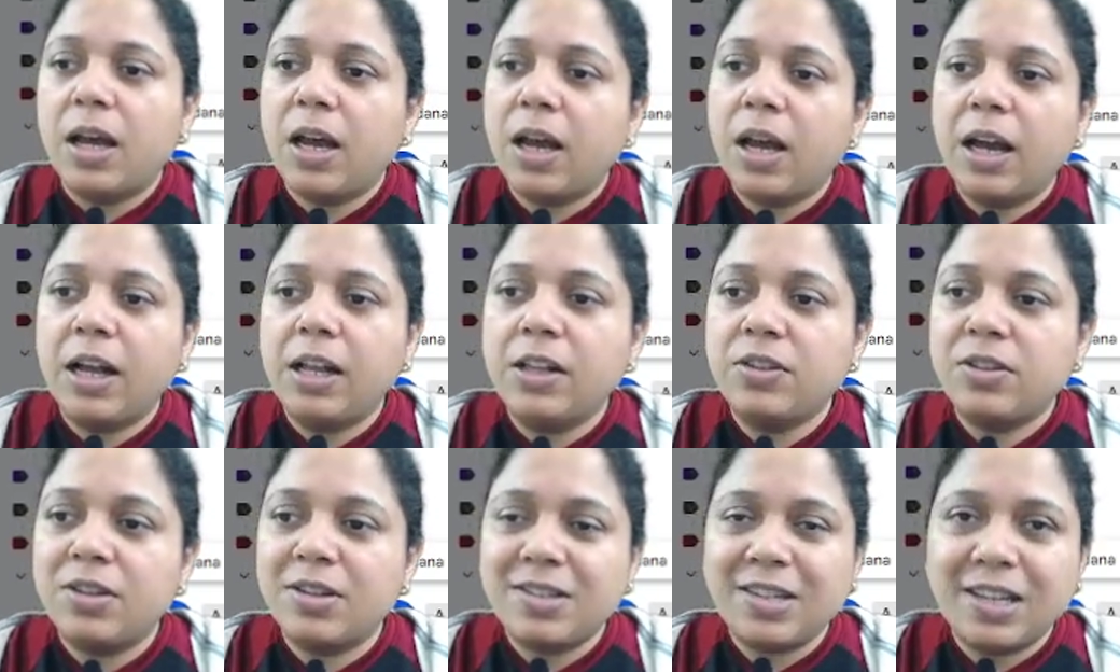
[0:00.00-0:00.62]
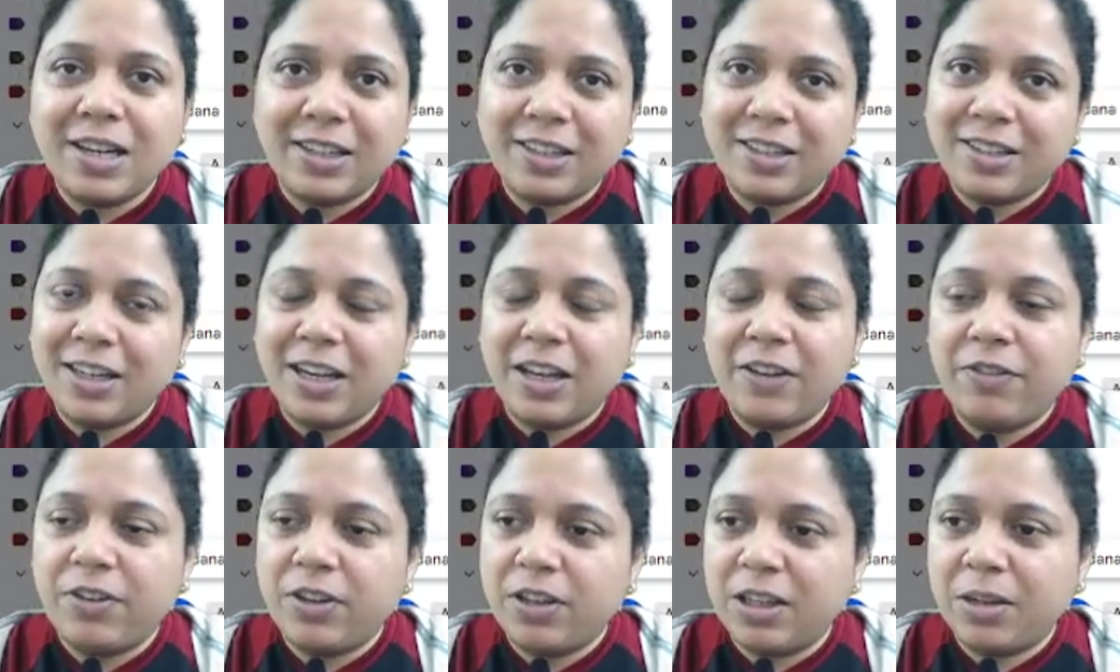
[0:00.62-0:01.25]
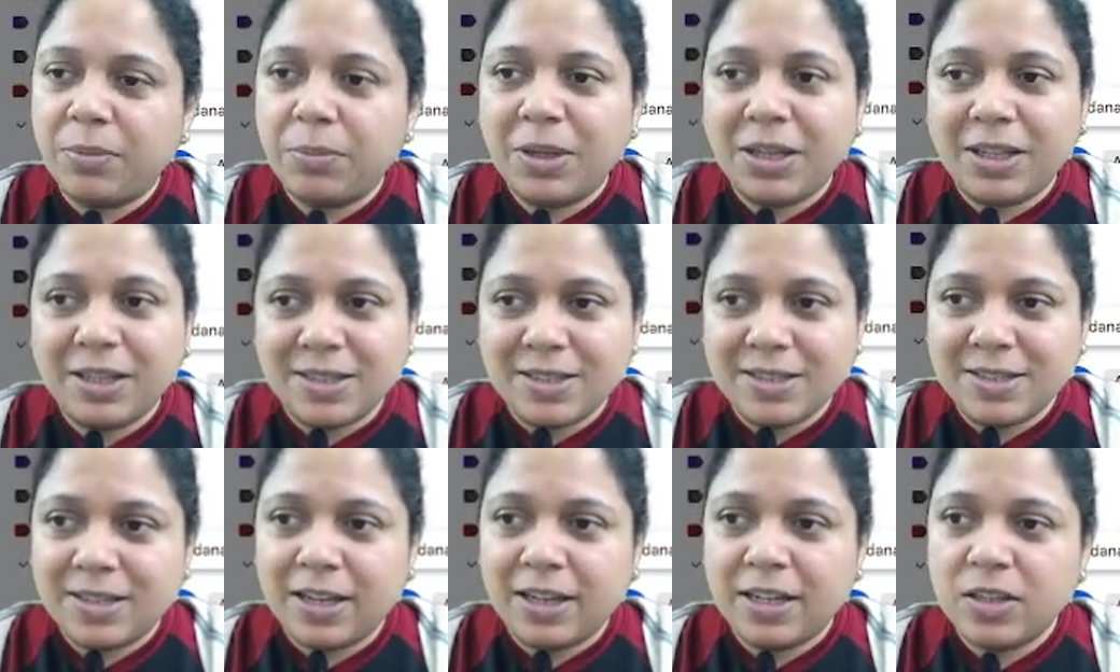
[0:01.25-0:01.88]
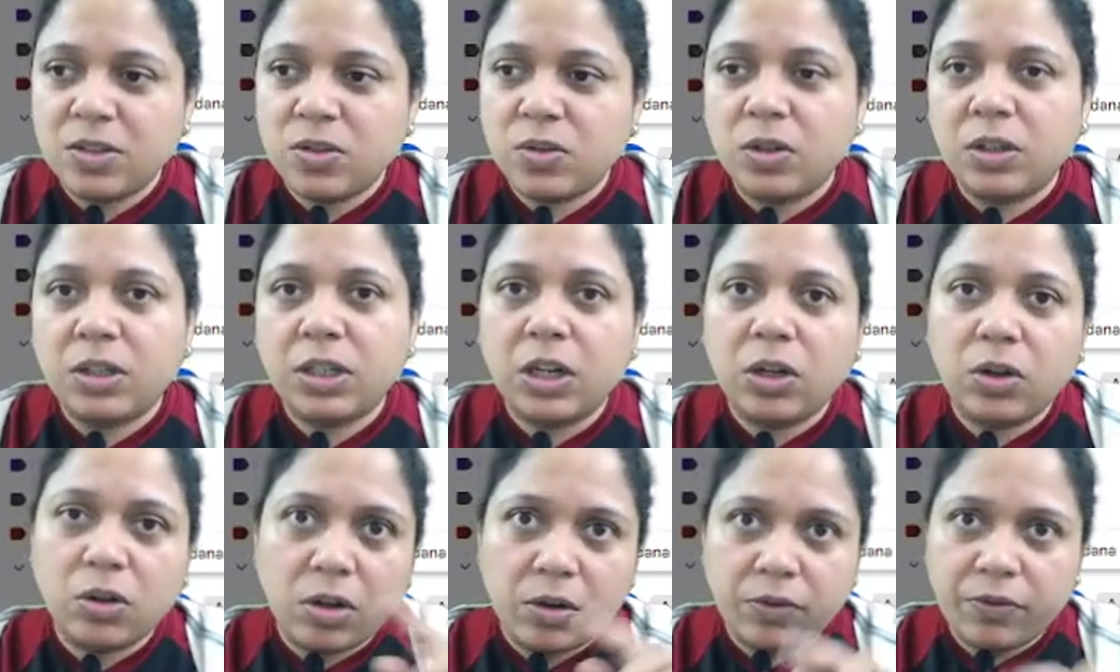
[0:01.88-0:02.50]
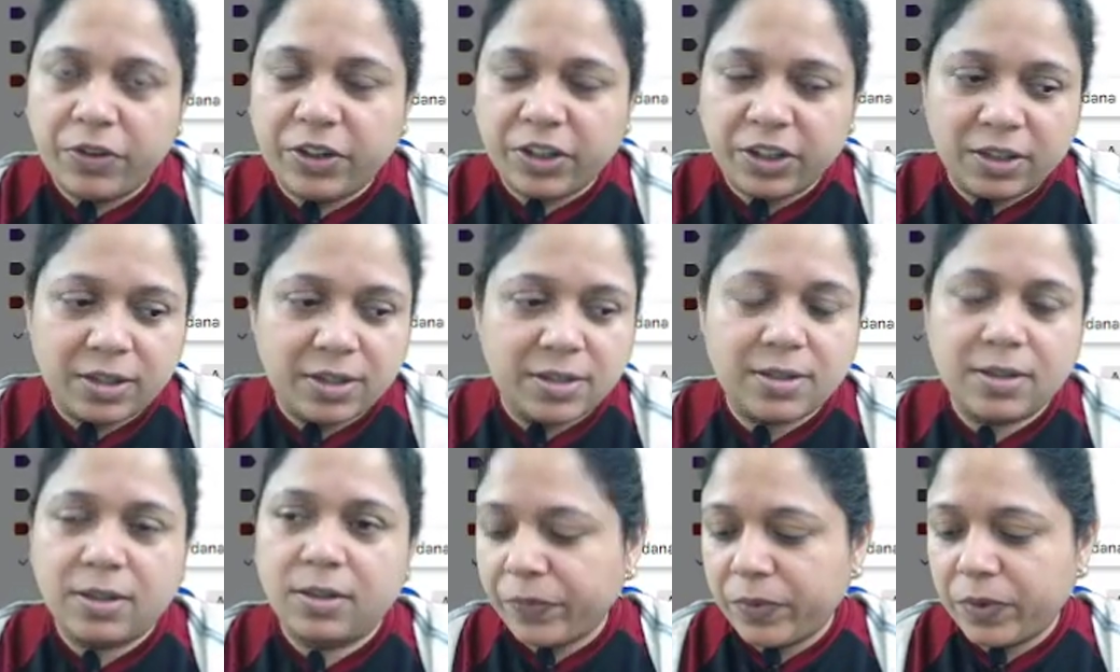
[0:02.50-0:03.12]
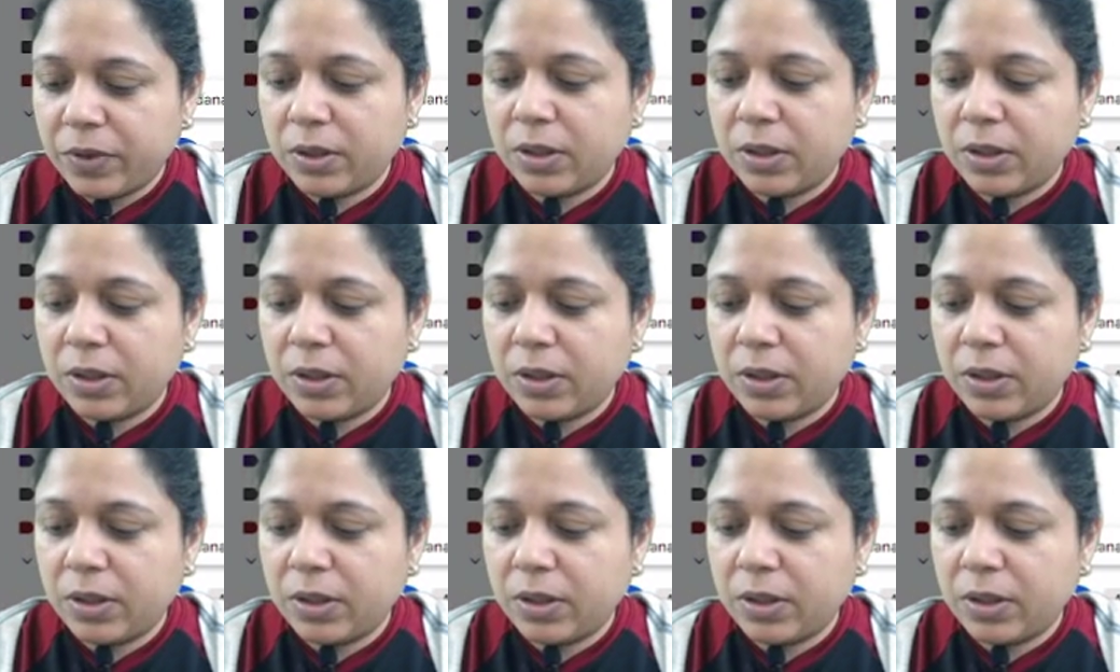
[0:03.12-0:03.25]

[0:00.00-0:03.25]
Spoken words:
I'll just let everything be concise so it can all fit in a cell.